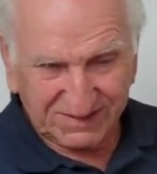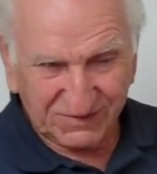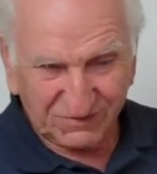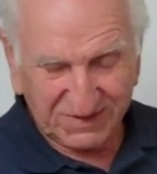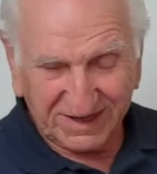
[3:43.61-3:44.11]

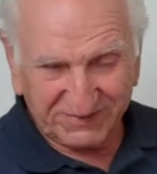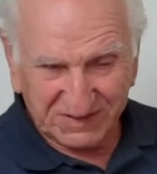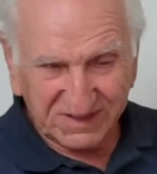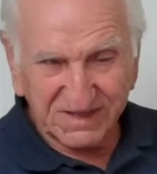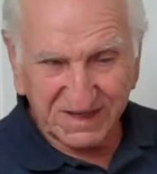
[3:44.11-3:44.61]
don't have a
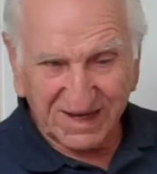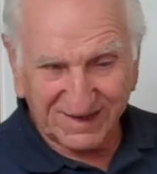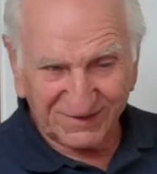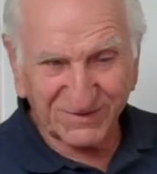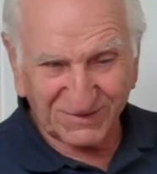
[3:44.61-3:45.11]

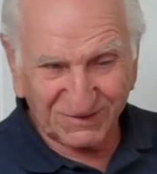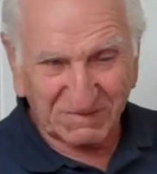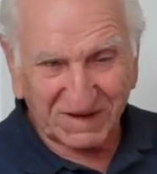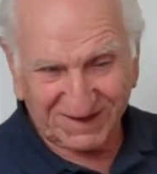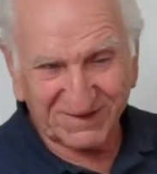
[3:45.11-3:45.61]
desire to go
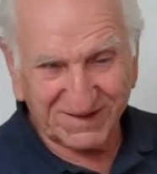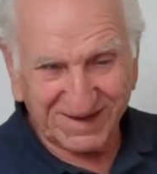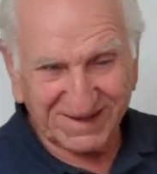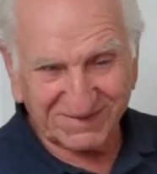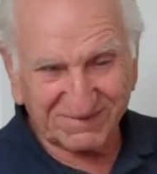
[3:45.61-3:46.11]
back to
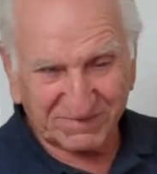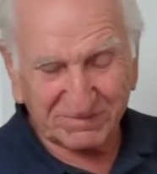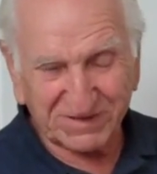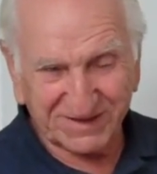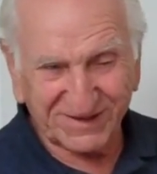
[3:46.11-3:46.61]
that
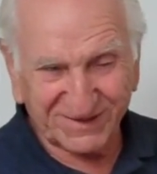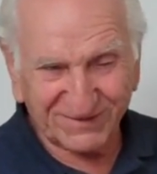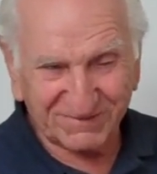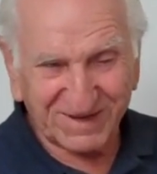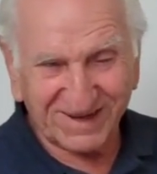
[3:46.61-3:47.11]
period
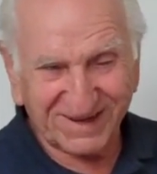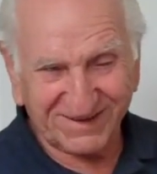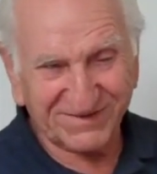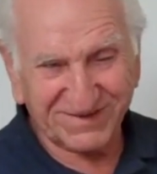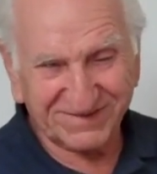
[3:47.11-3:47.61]
of my
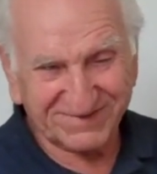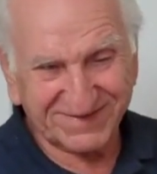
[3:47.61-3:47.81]
life.